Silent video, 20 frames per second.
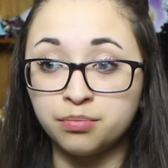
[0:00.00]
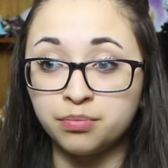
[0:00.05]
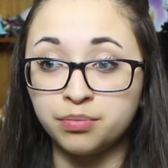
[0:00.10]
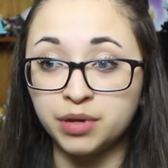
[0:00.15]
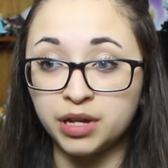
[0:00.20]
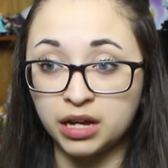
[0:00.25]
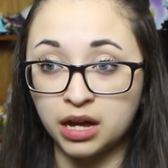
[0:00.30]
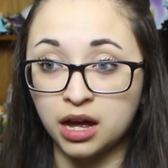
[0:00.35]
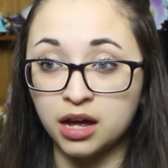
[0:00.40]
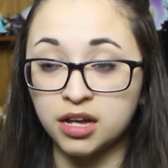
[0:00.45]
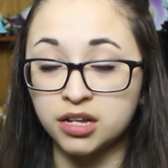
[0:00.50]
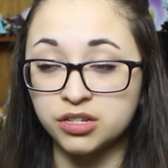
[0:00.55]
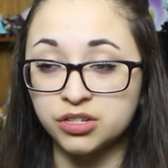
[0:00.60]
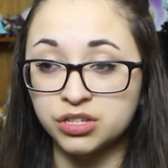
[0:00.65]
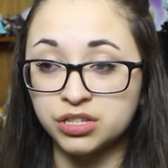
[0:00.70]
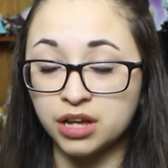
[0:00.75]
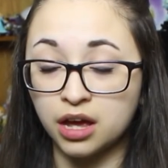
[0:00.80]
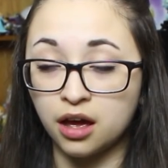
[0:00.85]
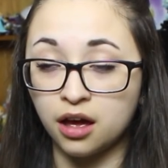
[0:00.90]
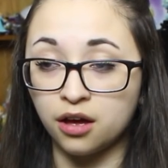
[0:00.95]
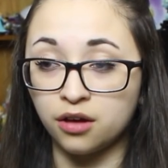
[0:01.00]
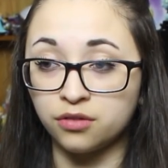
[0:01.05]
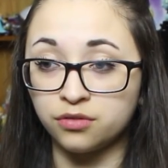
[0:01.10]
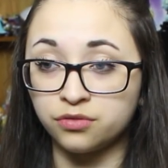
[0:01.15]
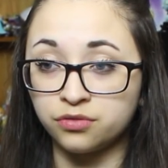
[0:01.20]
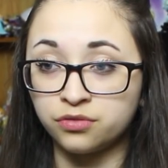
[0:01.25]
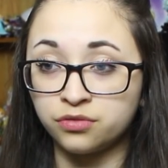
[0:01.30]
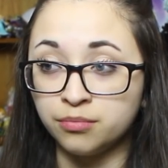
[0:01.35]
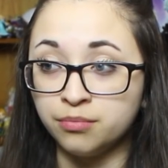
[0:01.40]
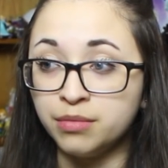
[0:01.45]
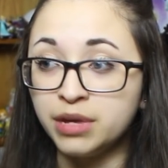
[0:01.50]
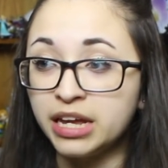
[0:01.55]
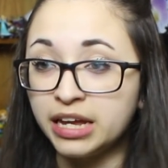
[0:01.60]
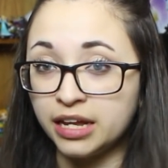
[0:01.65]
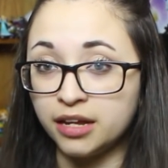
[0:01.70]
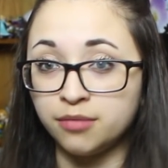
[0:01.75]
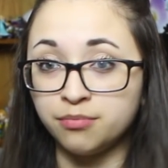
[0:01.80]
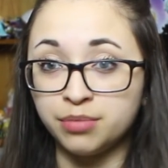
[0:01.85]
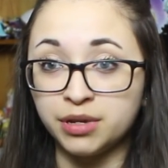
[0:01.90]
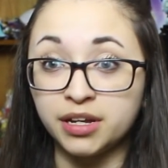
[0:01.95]
because of
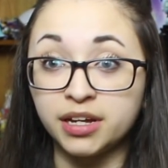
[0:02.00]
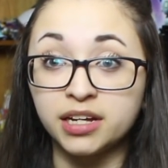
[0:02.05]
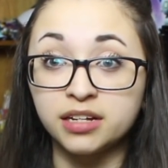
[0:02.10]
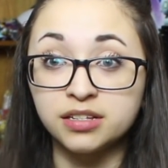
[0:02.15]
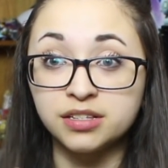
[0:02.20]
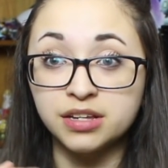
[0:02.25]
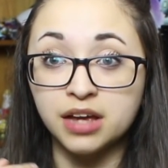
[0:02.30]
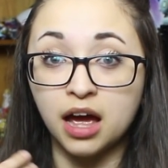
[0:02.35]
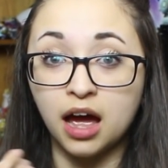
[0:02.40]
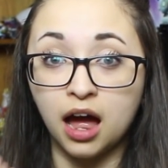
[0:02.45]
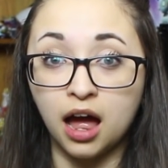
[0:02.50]
me, because